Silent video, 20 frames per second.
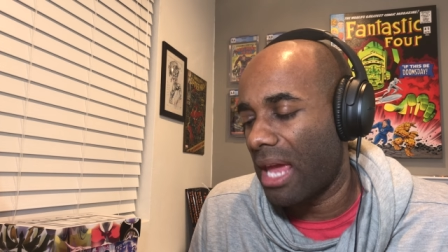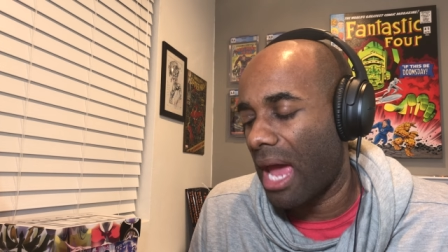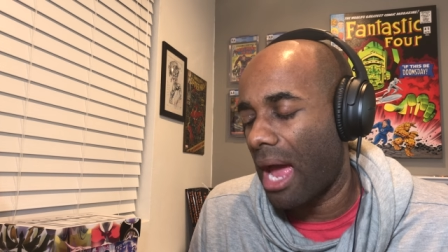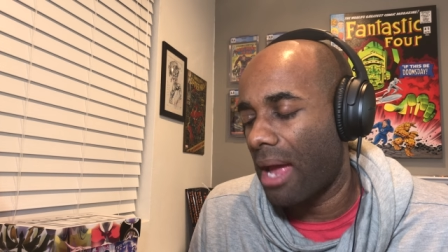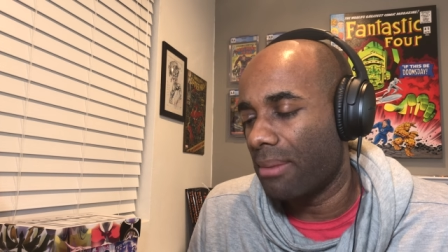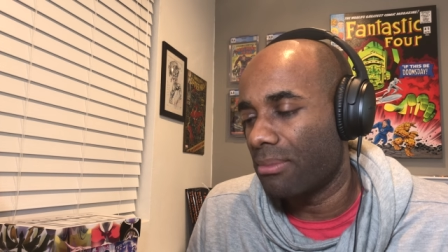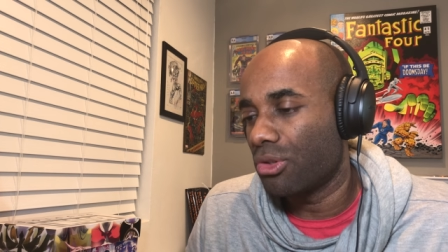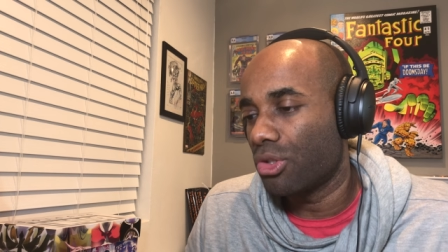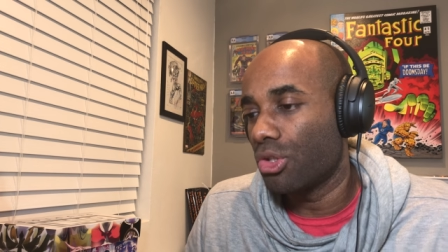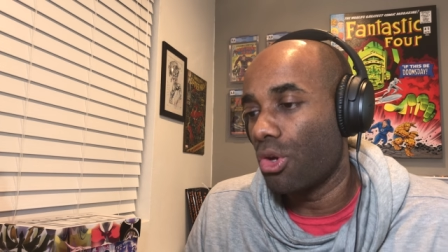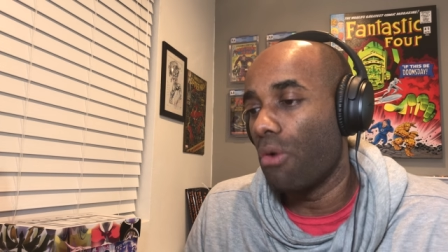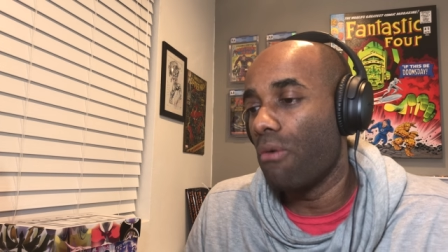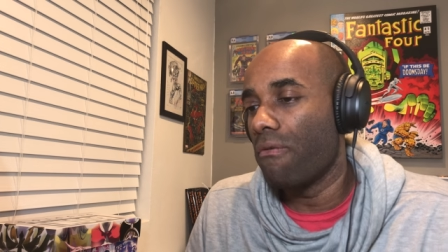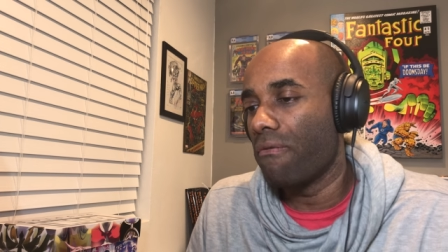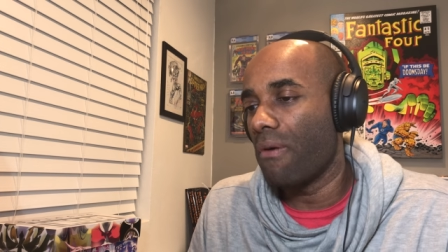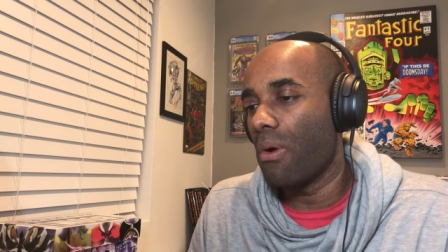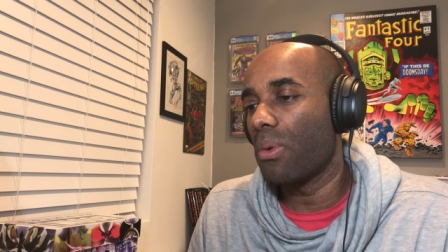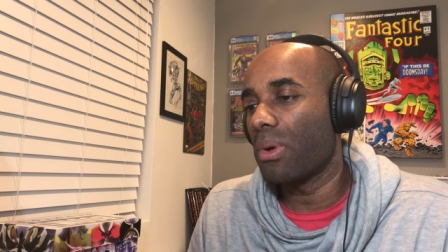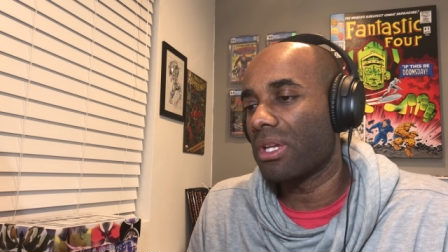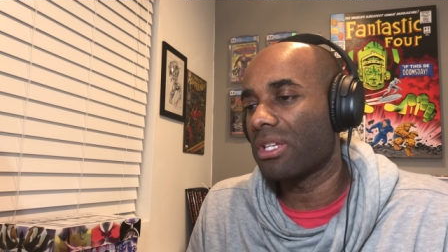I am so
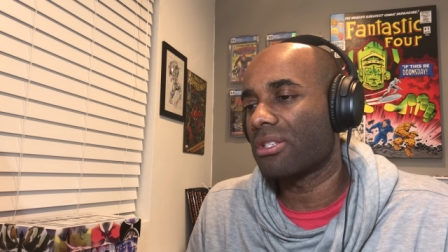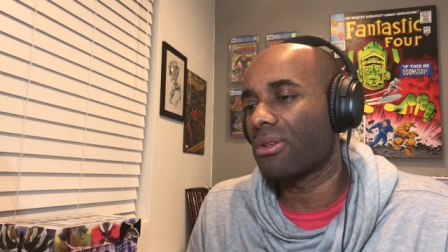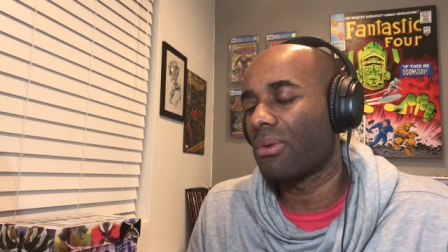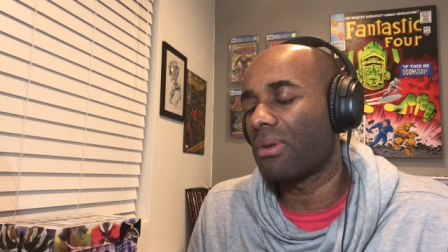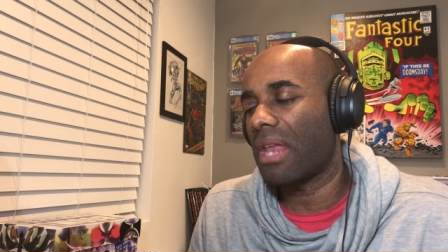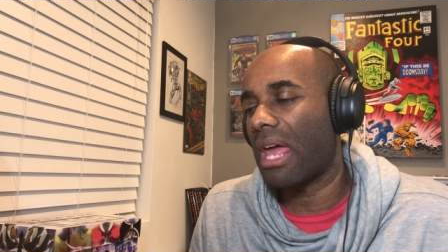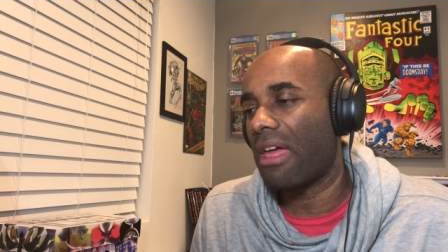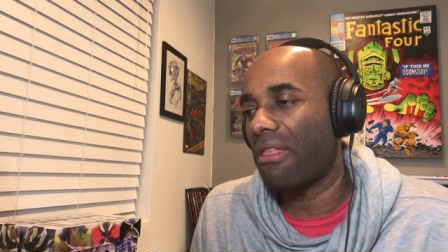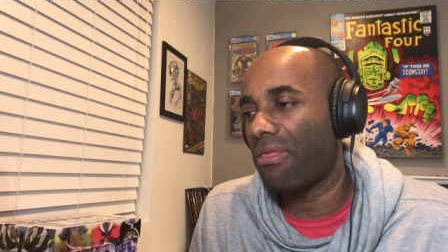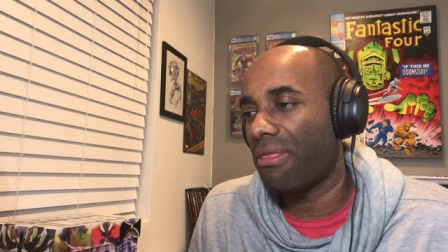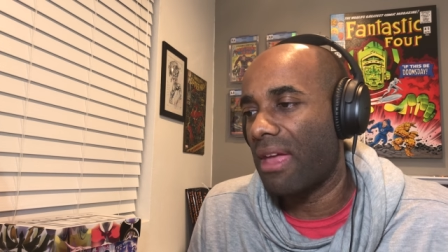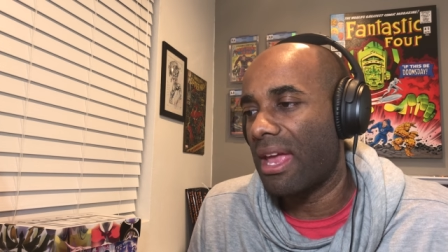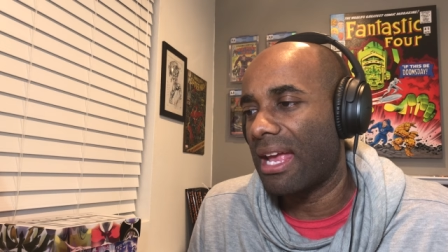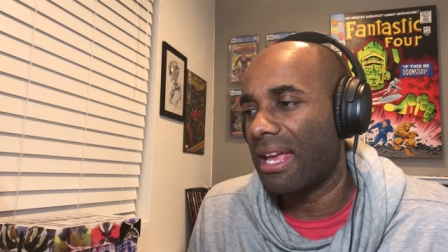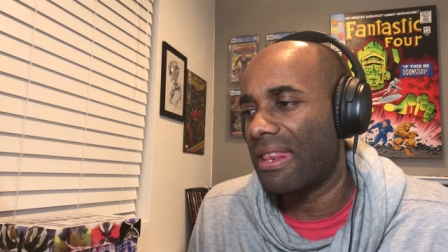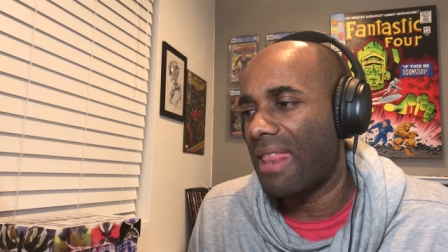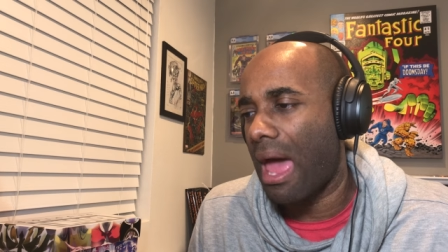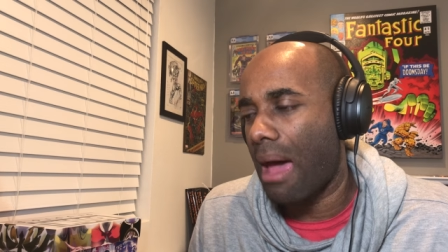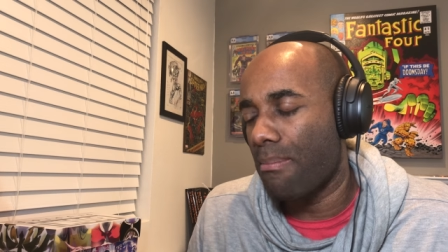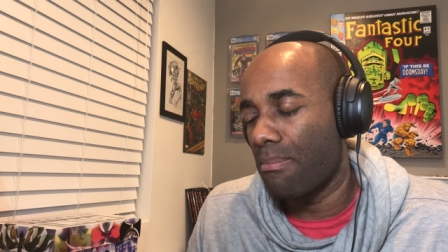focused on that thing
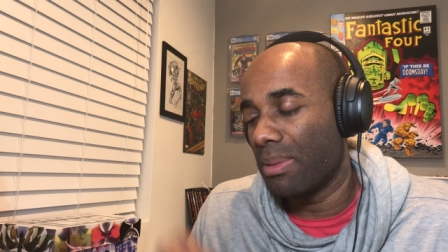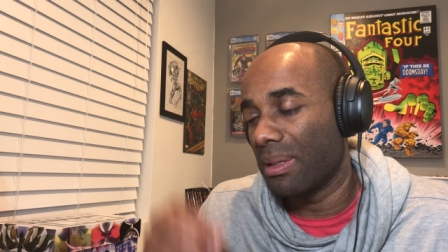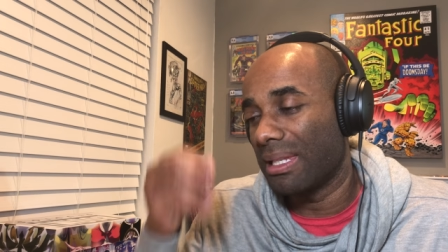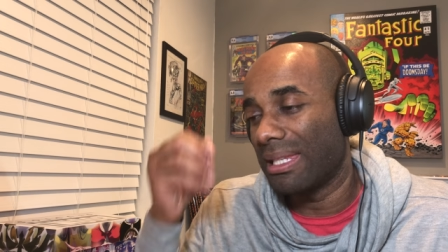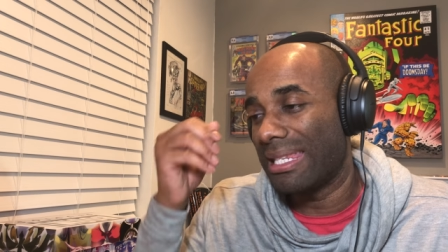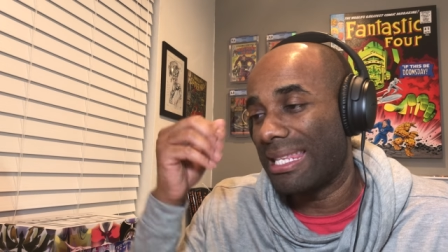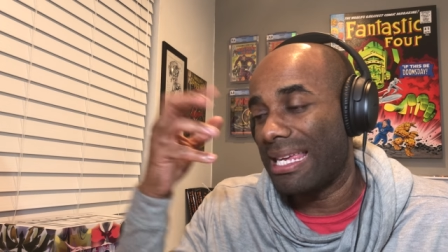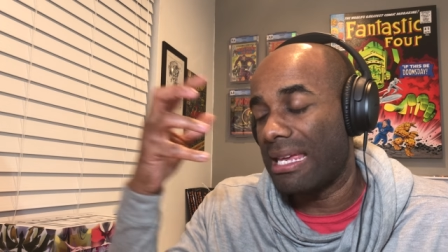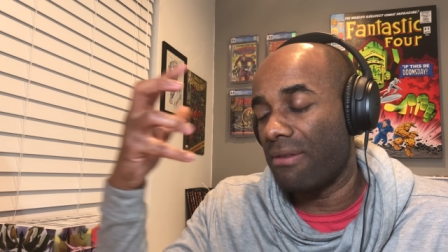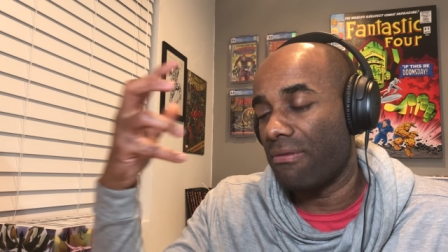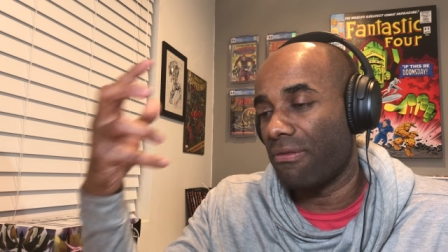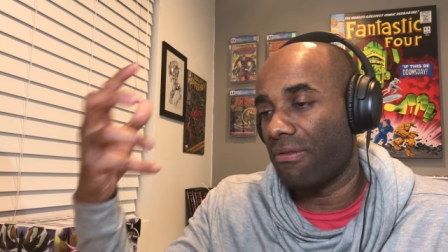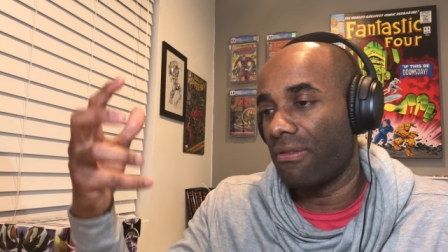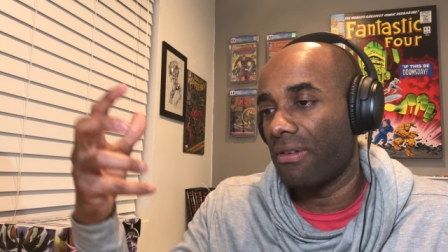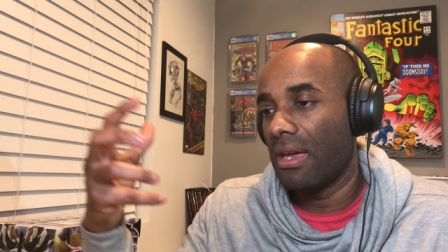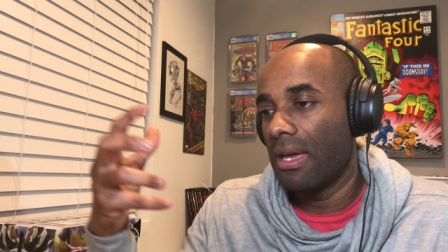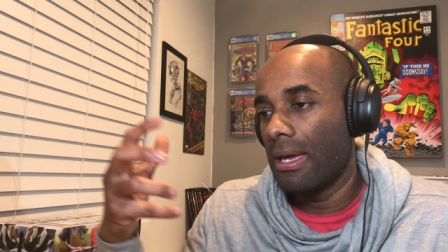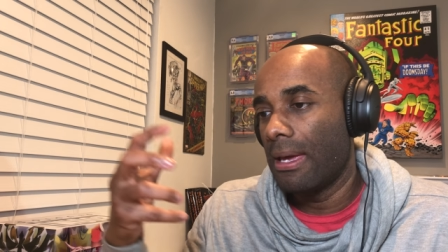and that belief.